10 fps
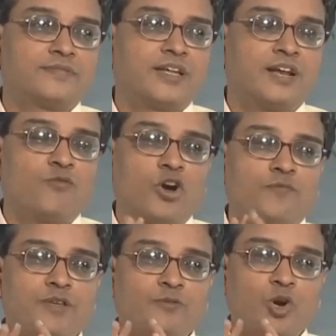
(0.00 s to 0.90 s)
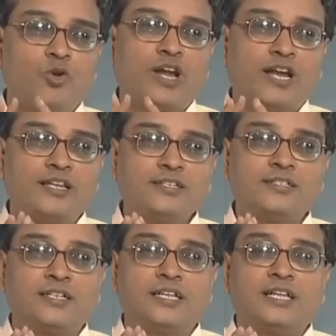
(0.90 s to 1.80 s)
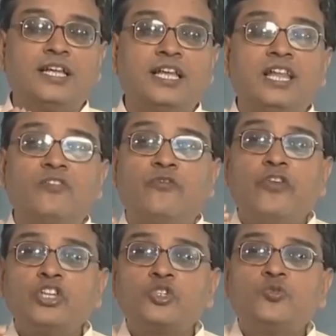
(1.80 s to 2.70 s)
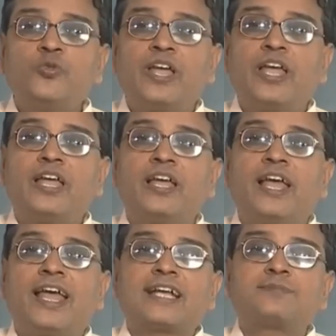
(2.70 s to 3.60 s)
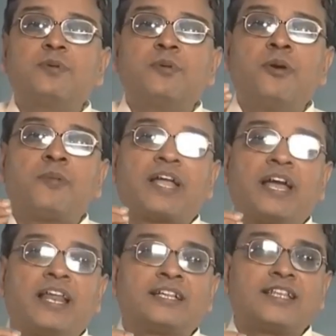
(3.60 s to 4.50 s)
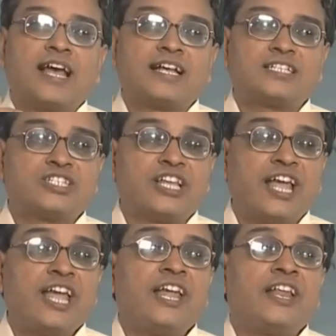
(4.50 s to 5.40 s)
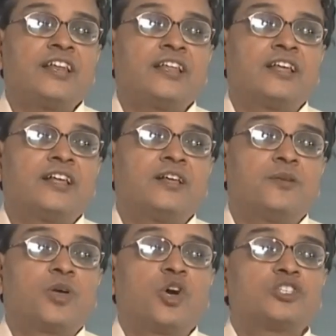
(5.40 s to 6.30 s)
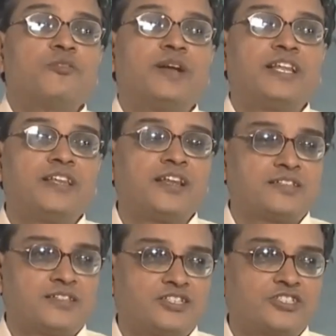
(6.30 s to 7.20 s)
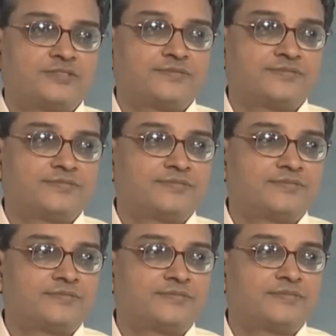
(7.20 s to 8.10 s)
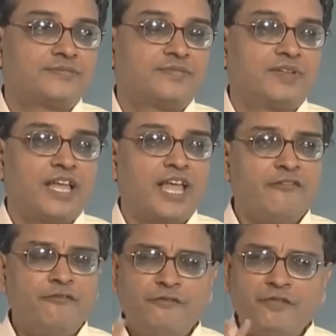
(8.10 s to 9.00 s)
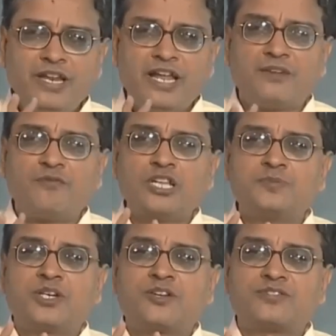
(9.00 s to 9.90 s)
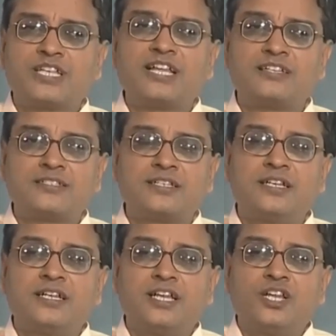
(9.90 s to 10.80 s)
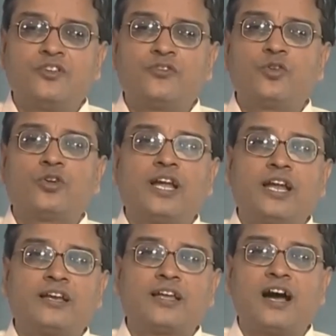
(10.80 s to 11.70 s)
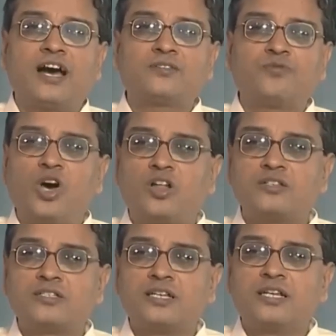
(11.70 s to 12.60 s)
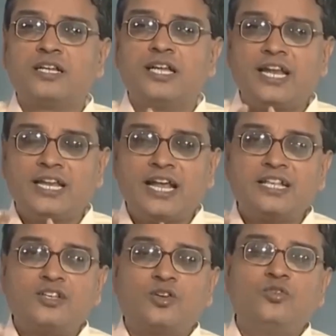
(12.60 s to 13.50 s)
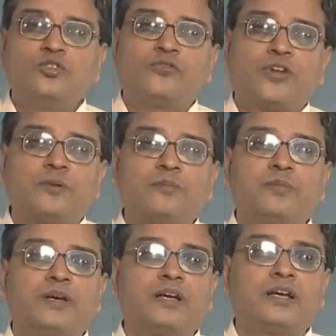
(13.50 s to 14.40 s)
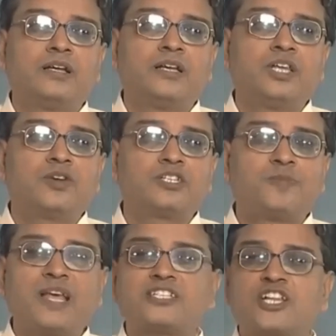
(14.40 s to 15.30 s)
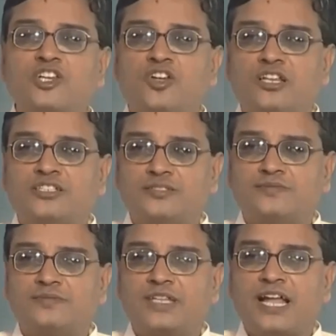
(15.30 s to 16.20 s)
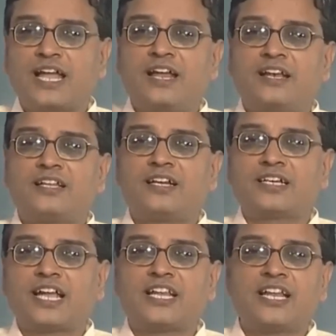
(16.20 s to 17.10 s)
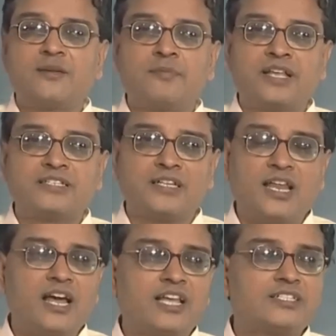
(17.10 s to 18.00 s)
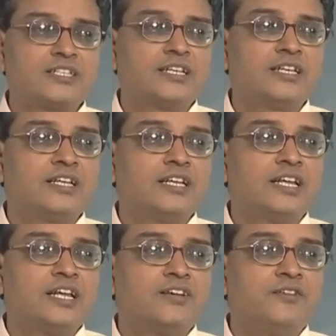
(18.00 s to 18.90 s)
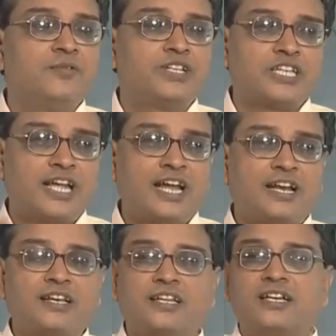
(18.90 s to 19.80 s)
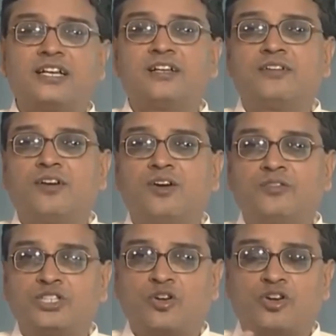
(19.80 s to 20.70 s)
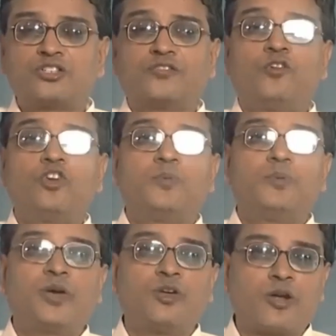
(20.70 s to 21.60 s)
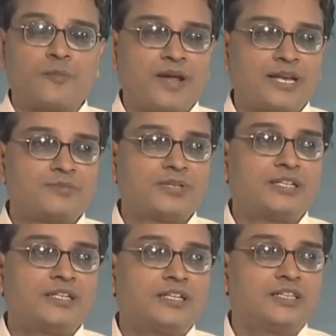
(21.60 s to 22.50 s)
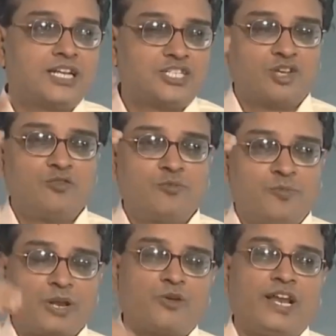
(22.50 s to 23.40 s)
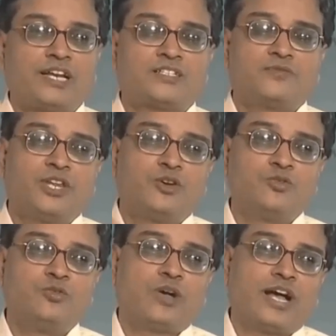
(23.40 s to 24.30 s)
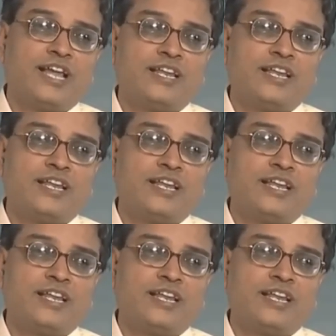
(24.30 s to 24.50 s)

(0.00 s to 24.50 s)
And what we would look at is in which way experimental mechanics has gained because of material research. Every advancement of science, you know, if you look at heart walls, it has a root from uh, your space technology. They had uh, titanium based alloys, which had uh, which are also found to be biocompatible that is how percolates when you do high